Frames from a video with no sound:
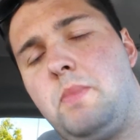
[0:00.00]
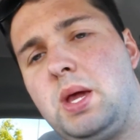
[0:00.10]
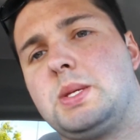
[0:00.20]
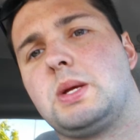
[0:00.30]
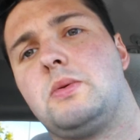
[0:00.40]

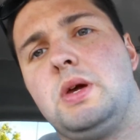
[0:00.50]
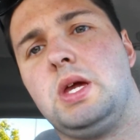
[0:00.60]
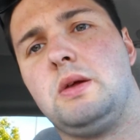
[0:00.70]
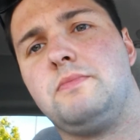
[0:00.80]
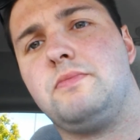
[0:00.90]

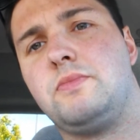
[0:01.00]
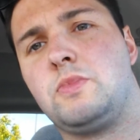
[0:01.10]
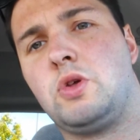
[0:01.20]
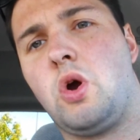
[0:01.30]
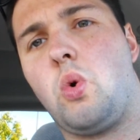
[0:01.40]
basically
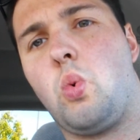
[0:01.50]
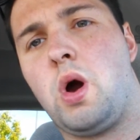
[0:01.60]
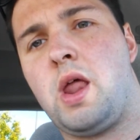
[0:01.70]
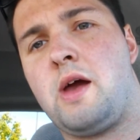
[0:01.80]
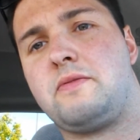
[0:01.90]
go
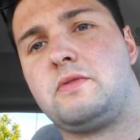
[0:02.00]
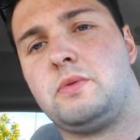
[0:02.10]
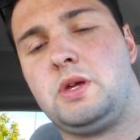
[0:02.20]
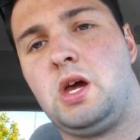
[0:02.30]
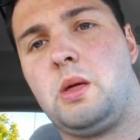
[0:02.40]
one
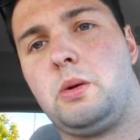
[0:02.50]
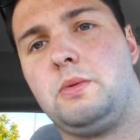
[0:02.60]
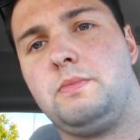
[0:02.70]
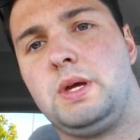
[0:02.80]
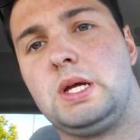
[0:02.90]
after the
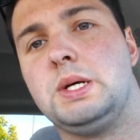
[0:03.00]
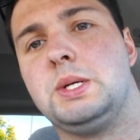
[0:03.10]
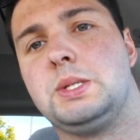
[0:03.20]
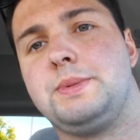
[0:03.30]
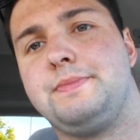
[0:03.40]
other,
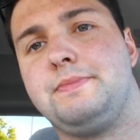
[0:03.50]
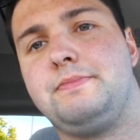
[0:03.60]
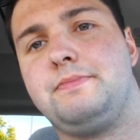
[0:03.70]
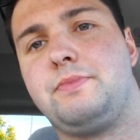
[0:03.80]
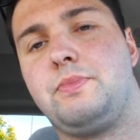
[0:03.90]
because
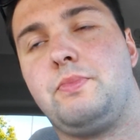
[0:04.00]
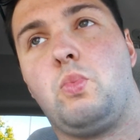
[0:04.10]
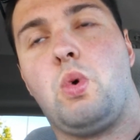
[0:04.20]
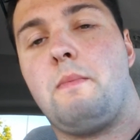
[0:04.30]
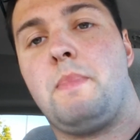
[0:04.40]

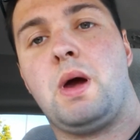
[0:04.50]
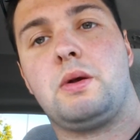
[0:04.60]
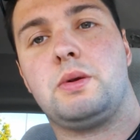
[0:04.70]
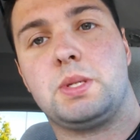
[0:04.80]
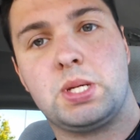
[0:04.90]
what
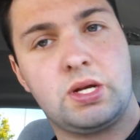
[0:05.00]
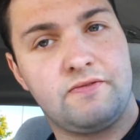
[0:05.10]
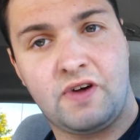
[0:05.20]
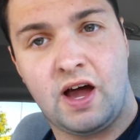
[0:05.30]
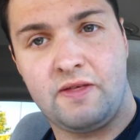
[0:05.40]
better to
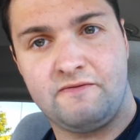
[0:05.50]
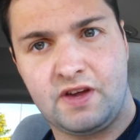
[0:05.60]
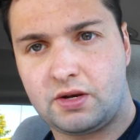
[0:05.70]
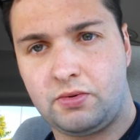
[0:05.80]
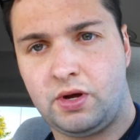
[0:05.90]
signify the
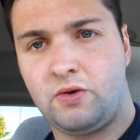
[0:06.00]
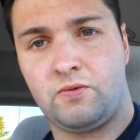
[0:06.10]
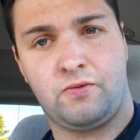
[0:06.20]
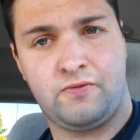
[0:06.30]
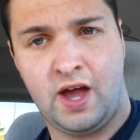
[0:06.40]
victory
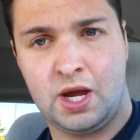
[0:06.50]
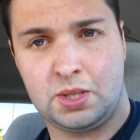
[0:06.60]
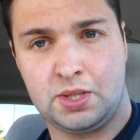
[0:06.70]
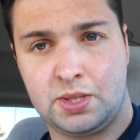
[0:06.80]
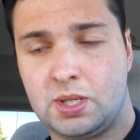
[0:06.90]
over
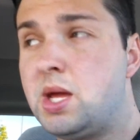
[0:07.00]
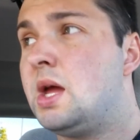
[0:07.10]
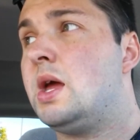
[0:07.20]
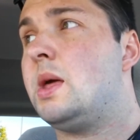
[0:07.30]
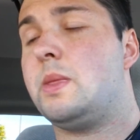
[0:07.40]
fascists
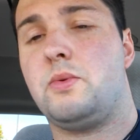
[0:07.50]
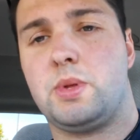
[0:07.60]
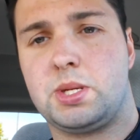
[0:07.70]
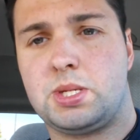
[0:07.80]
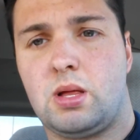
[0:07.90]
than
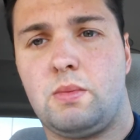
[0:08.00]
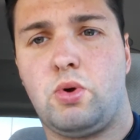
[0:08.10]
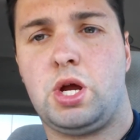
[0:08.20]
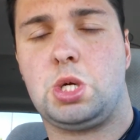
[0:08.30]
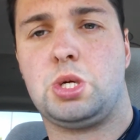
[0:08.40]
with a
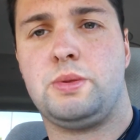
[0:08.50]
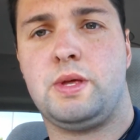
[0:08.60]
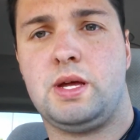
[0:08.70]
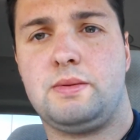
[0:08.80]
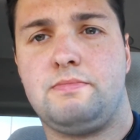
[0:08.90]
celebration
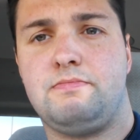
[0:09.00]
that